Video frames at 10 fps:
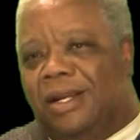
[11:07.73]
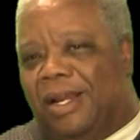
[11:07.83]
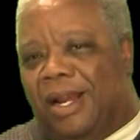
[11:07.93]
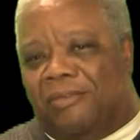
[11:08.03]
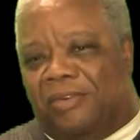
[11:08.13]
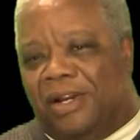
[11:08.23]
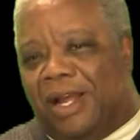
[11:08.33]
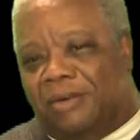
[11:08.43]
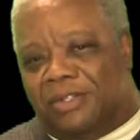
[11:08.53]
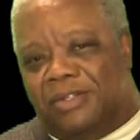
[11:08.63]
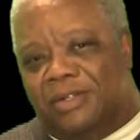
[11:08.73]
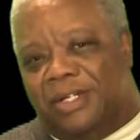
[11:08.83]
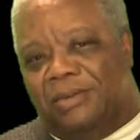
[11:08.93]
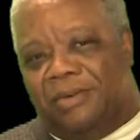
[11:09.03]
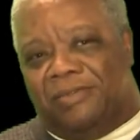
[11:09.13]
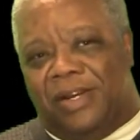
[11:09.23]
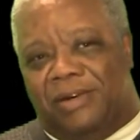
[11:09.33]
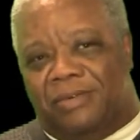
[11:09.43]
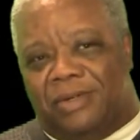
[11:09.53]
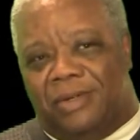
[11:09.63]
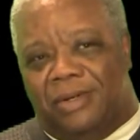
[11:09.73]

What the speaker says: And I figured I was doing them a favor.